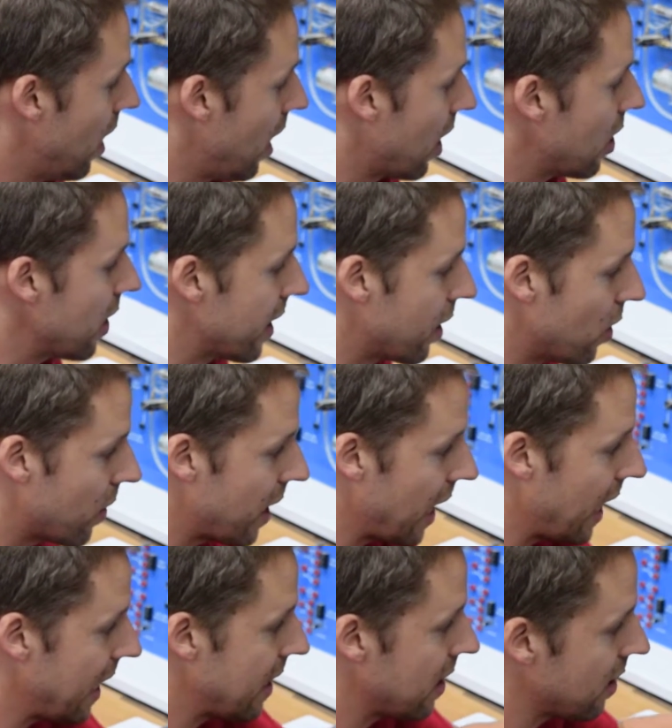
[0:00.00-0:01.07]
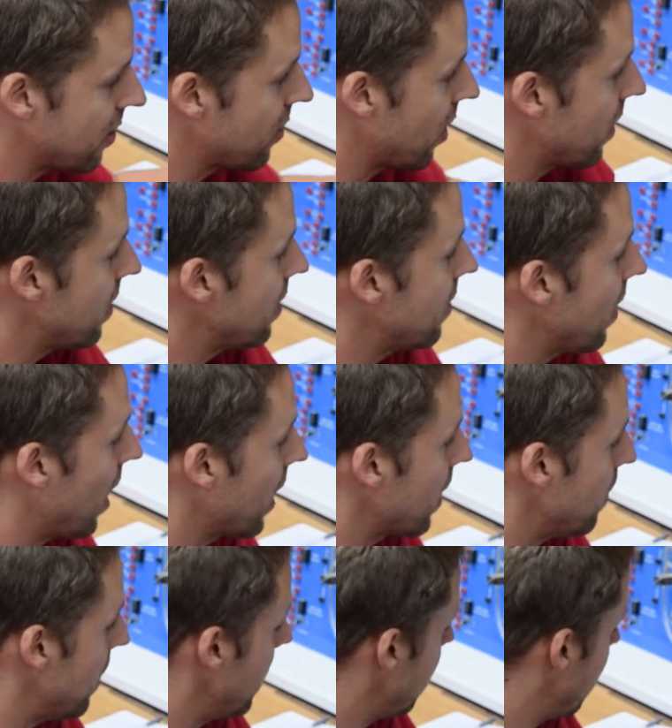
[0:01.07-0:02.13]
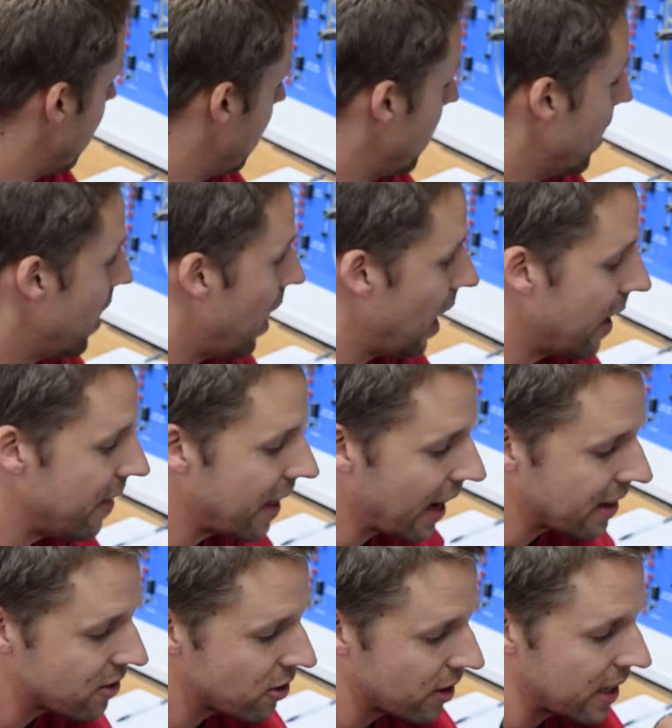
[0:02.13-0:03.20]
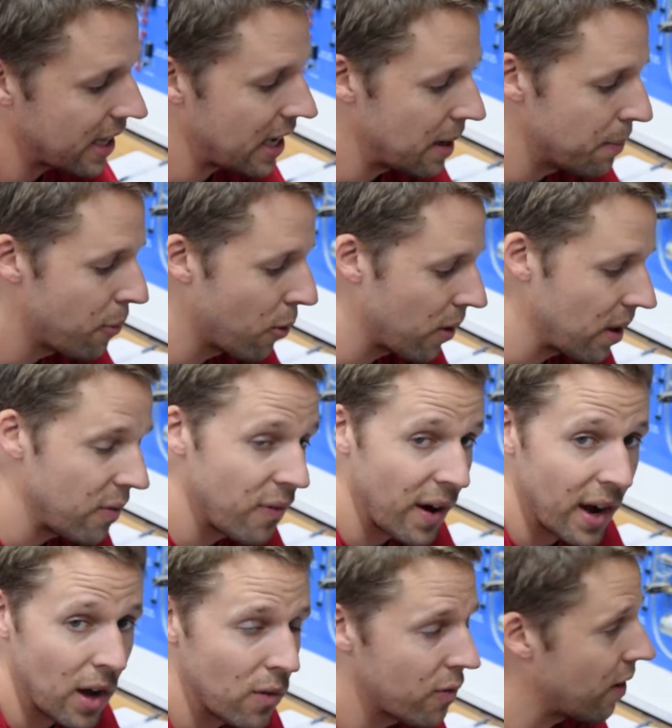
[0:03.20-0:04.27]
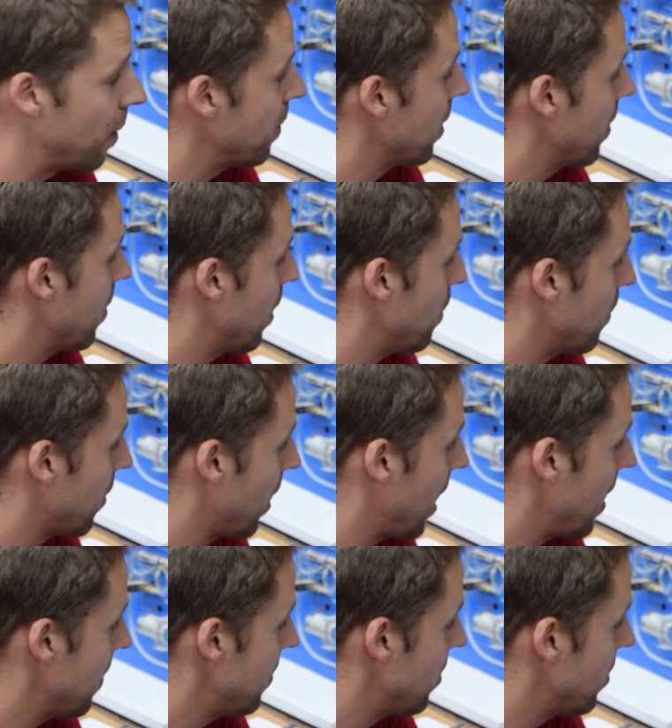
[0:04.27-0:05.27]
Click OK, and it'll start this document. Next, you're going to import a file from your thumb drive.